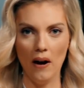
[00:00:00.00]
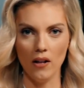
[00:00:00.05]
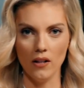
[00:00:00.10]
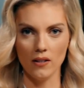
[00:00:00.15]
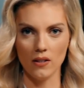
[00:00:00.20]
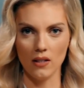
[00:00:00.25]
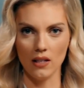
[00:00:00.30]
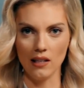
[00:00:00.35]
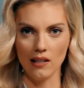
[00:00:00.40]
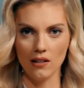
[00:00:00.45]

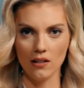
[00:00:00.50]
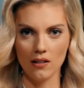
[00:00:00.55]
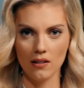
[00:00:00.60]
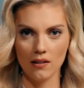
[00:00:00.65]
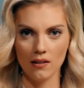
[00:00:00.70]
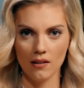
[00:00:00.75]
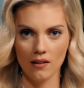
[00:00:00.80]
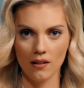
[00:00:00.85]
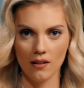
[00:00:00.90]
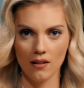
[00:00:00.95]

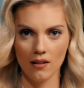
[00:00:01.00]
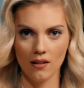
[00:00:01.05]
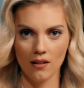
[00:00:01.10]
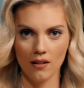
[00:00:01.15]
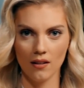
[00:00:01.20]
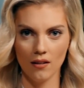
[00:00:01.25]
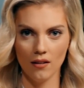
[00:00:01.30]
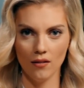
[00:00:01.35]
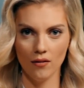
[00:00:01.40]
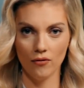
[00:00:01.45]
policies
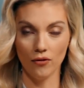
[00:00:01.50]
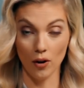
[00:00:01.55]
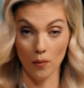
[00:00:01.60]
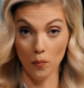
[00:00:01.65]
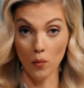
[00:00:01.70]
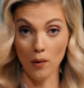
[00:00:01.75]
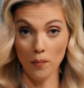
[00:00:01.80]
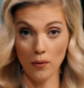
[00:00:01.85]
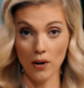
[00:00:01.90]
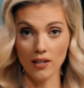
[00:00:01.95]

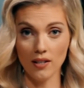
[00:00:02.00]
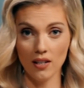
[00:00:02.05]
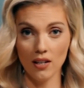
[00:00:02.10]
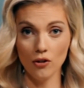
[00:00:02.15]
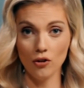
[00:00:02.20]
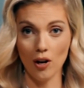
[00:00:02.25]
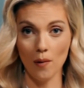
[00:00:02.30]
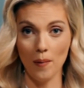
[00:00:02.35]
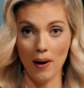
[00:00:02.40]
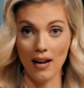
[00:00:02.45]
from what President Trump